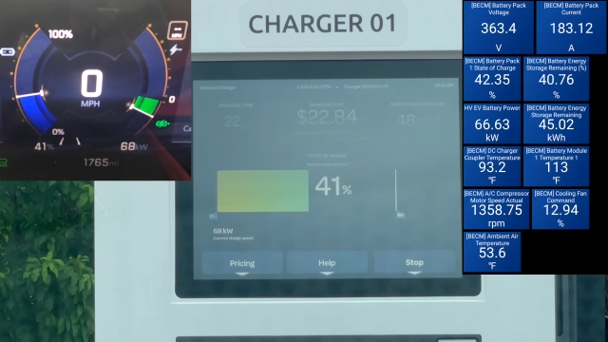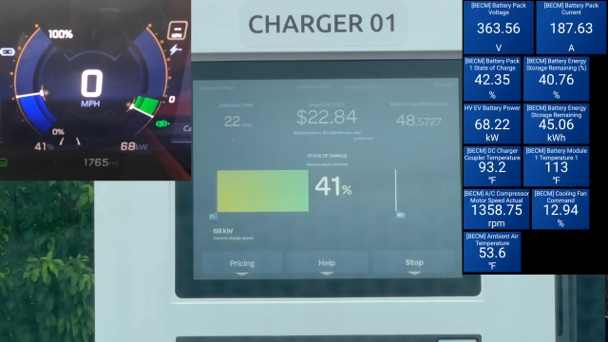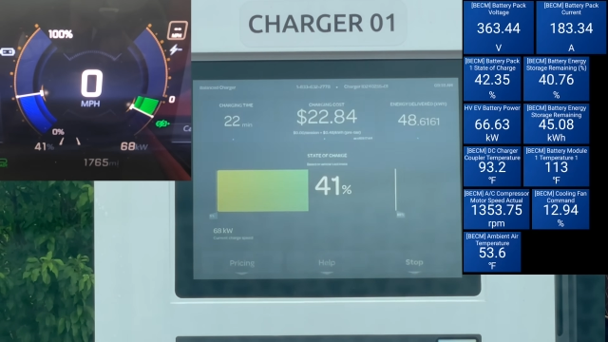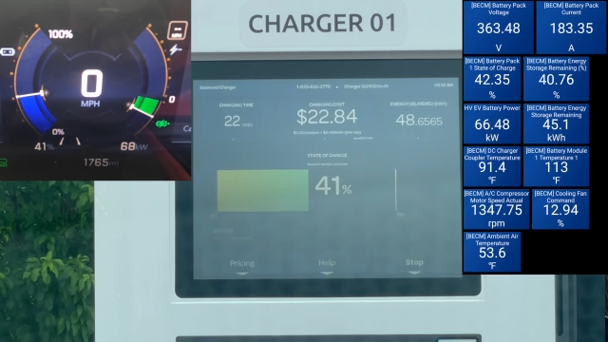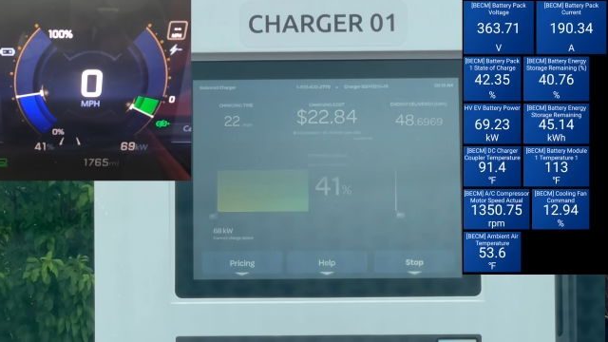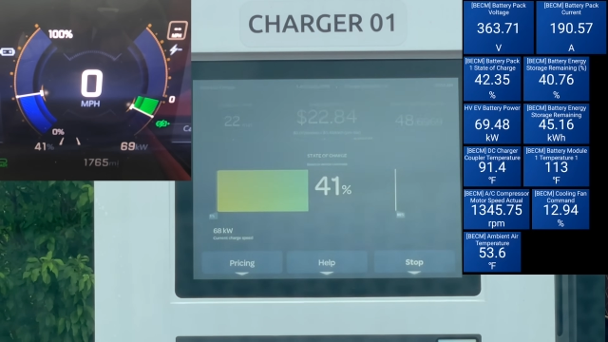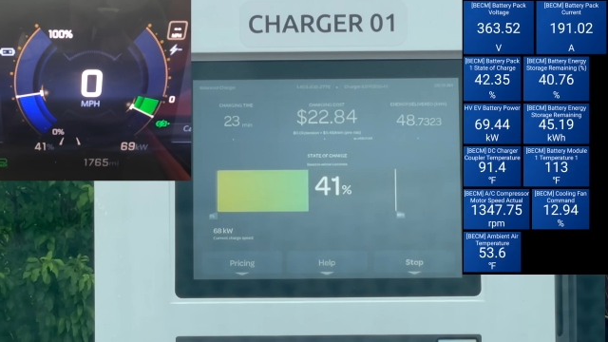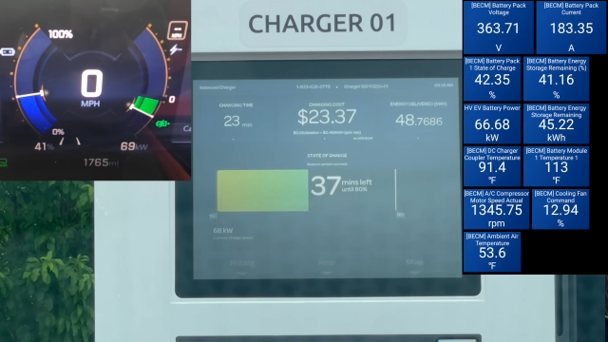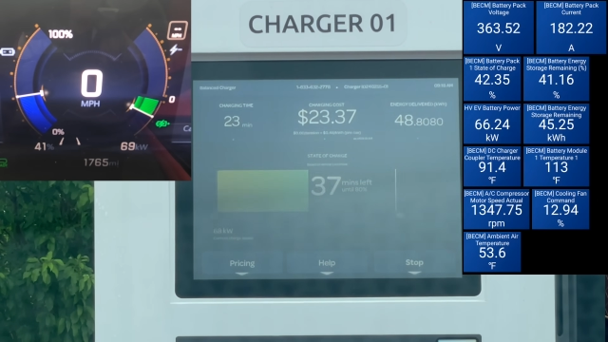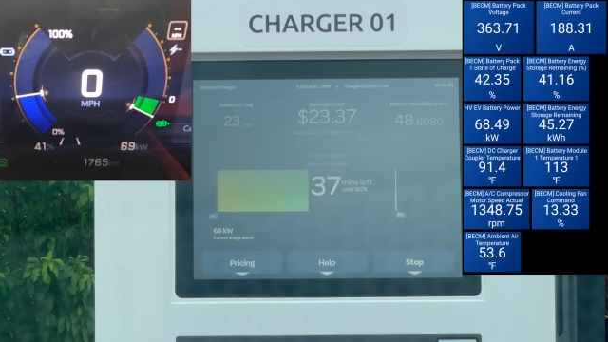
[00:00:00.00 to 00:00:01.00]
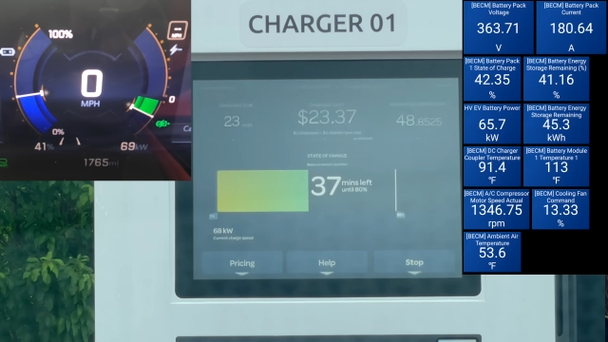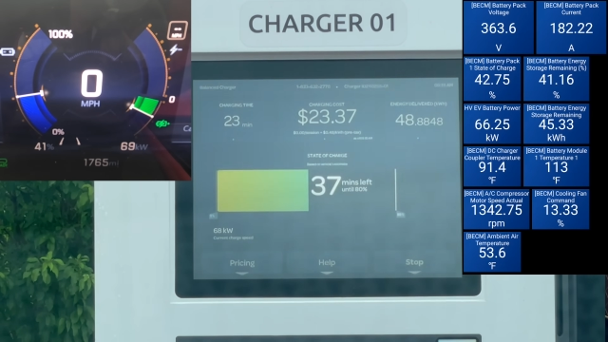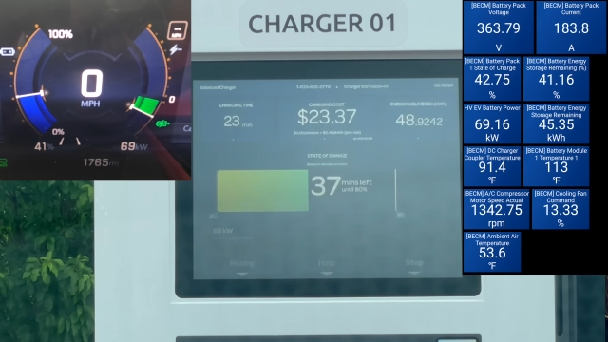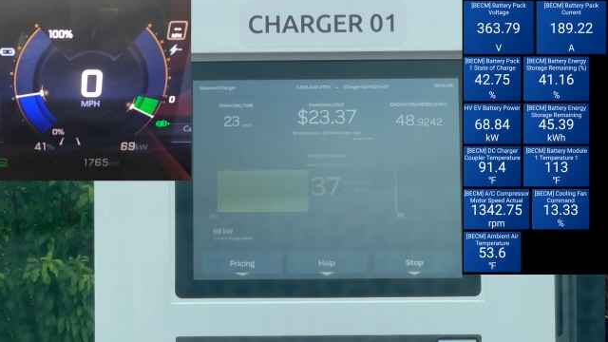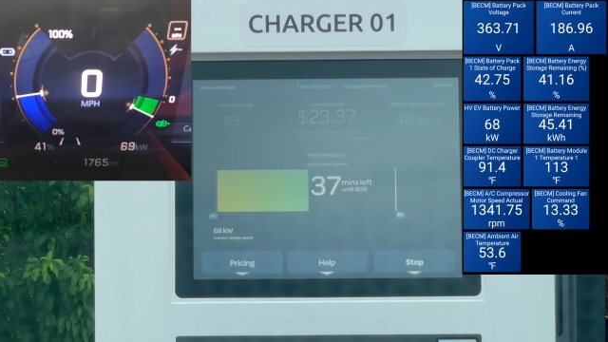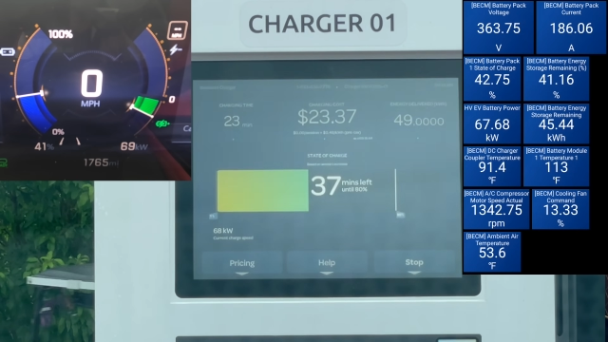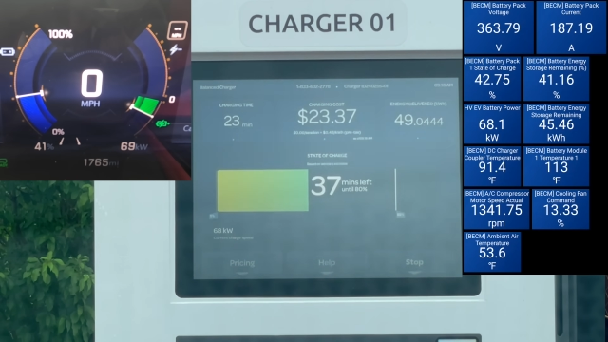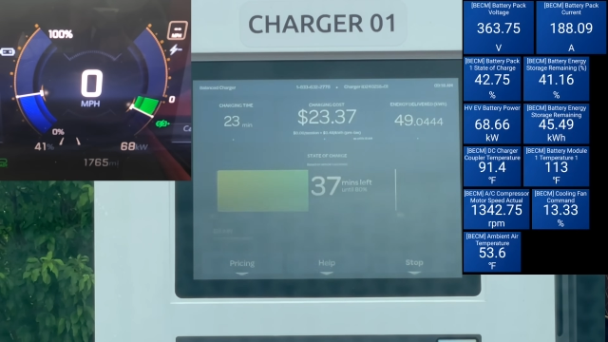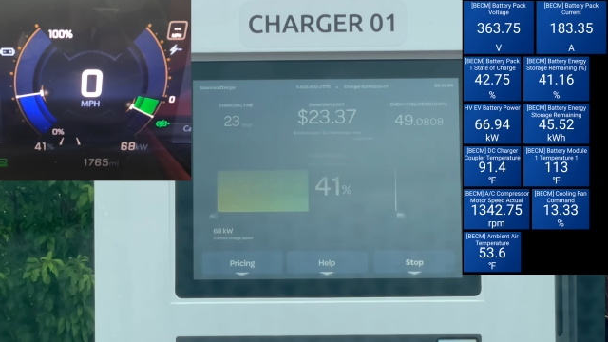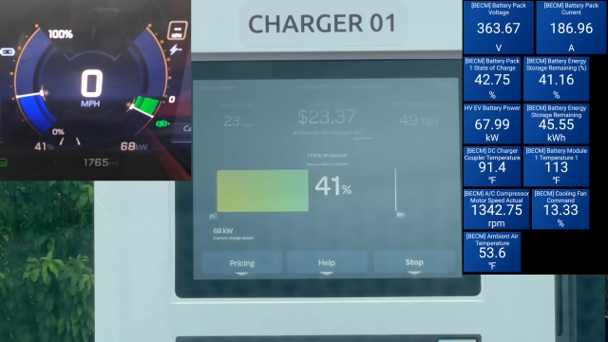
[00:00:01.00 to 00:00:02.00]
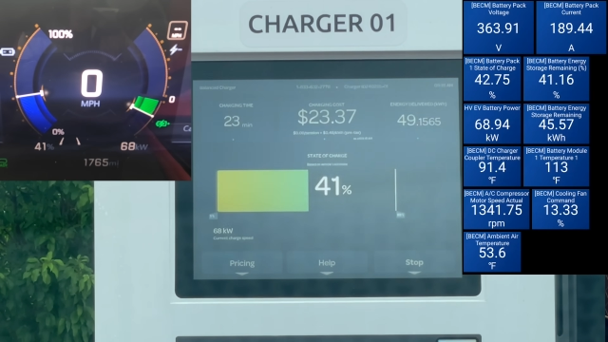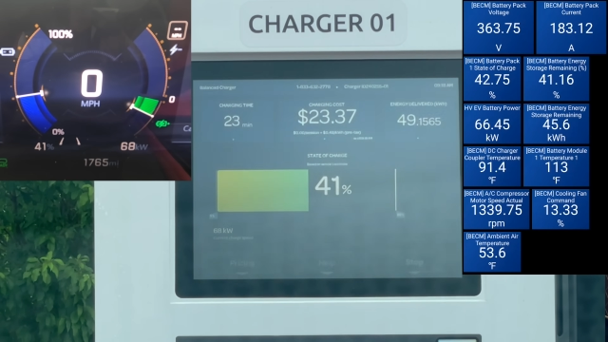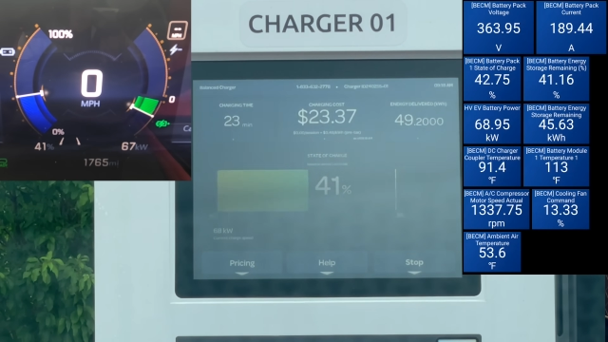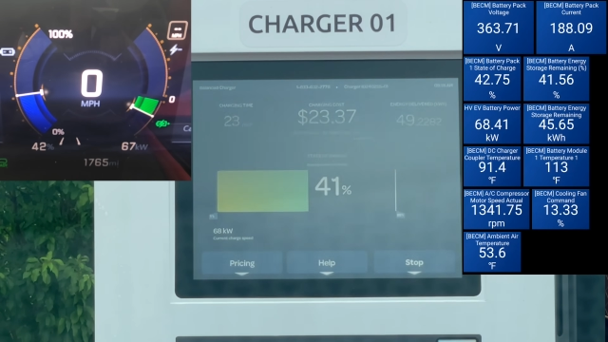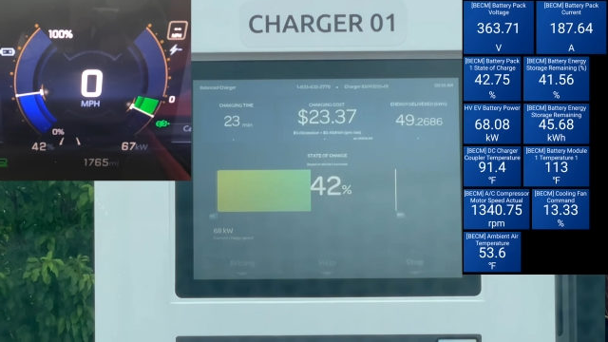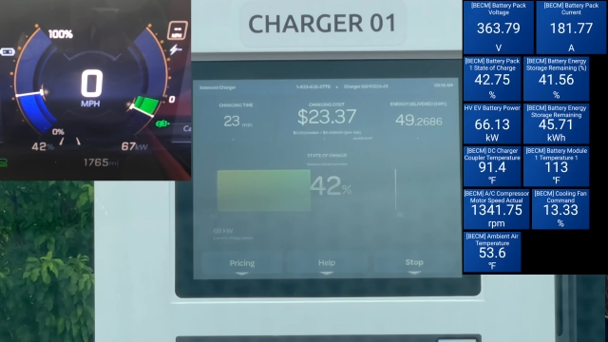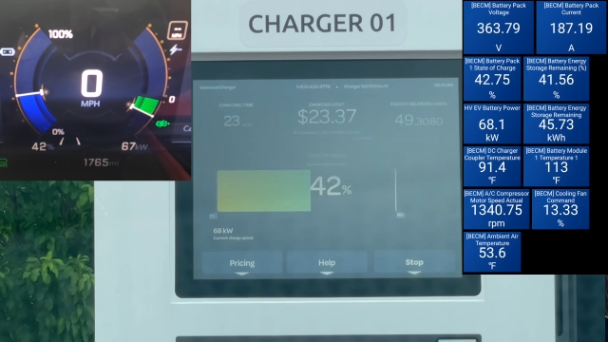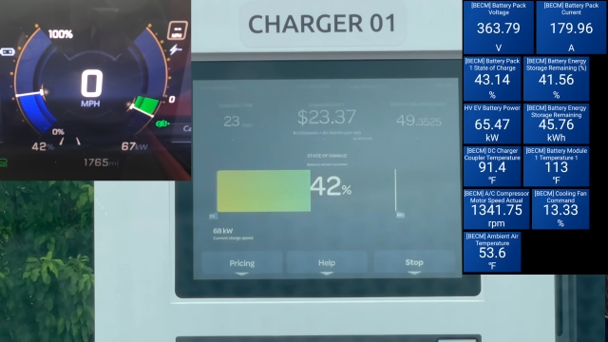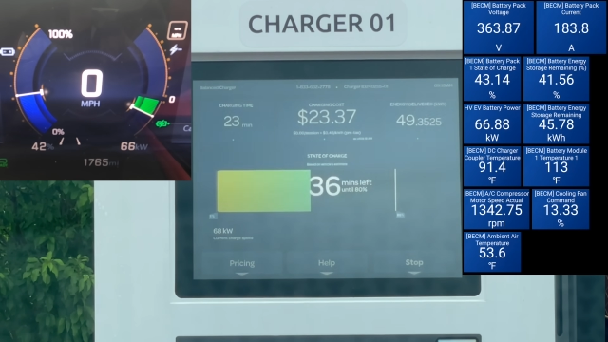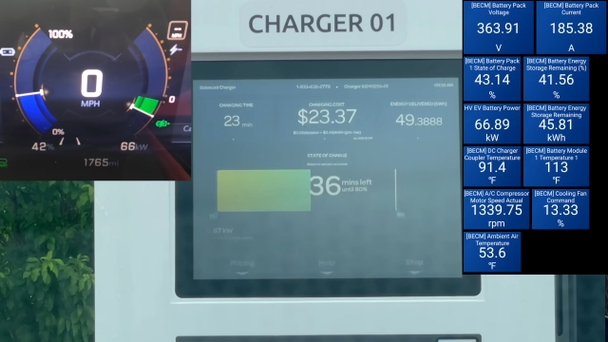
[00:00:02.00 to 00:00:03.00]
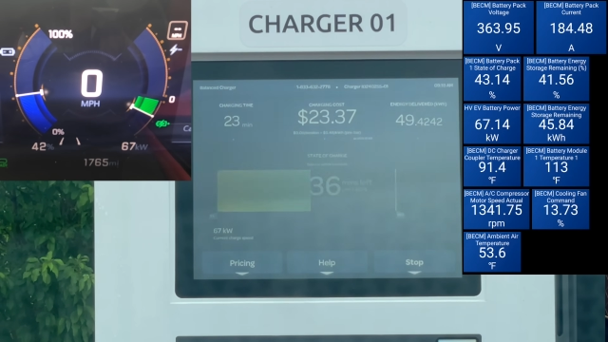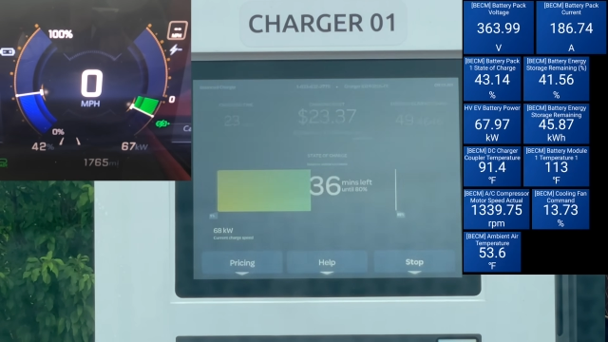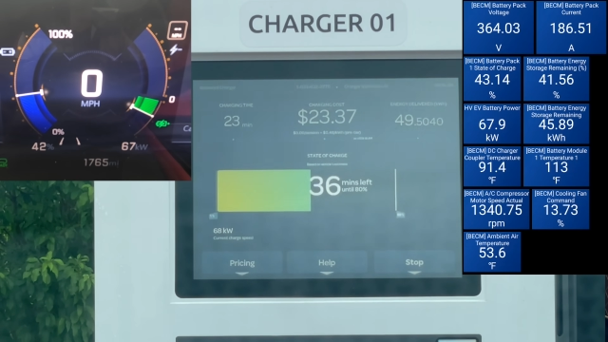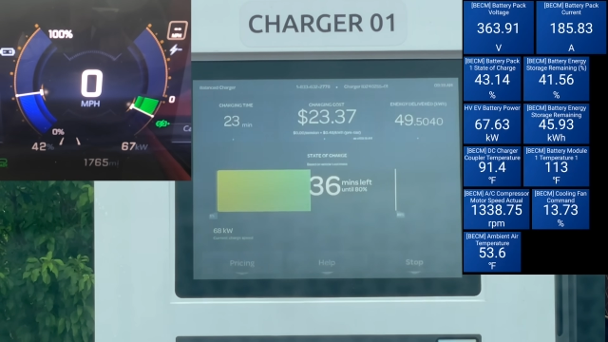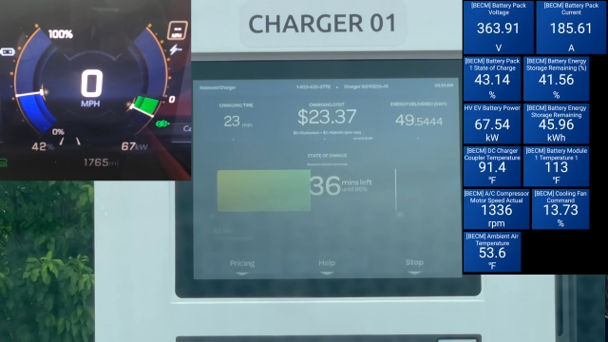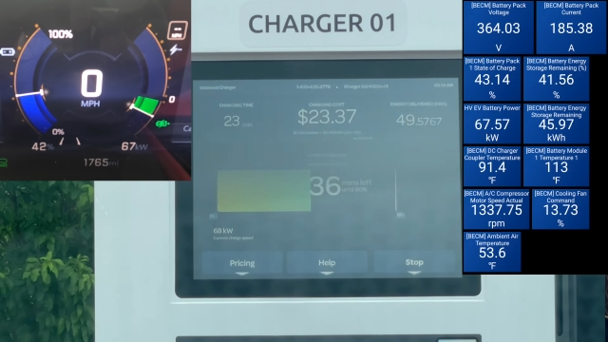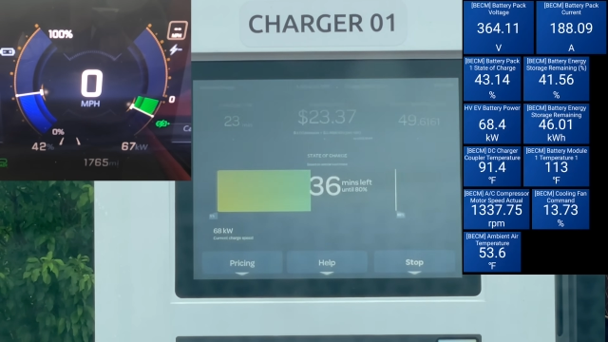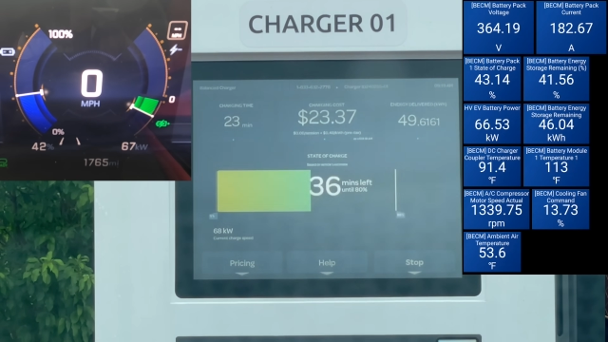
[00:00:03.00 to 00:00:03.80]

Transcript: [unreadable: no face in view]